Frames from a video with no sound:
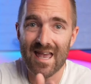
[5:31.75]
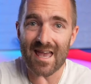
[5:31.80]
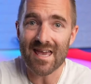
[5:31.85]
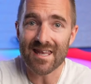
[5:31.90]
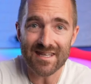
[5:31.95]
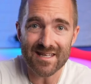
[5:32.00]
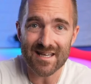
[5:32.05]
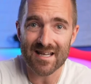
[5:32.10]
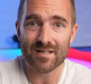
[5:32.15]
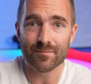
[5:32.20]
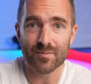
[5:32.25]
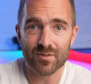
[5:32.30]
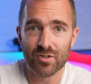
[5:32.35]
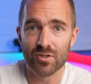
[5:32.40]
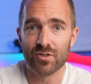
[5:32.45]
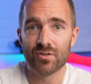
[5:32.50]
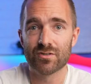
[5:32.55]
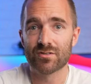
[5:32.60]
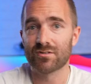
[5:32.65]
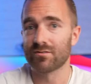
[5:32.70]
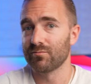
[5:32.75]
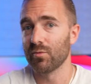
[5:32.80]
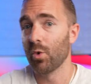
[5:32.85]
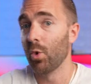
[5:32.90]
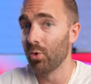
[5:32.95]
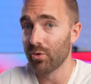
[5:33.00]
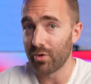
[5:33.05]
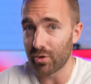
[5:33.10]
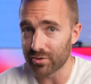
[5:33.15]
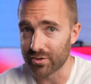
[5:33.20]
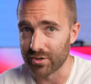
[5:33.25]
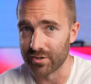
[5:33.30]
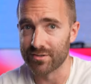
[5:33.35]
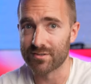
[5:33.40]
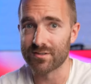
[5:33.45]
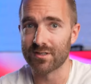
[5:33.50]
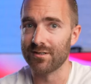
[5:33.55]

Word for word: any app good or not good,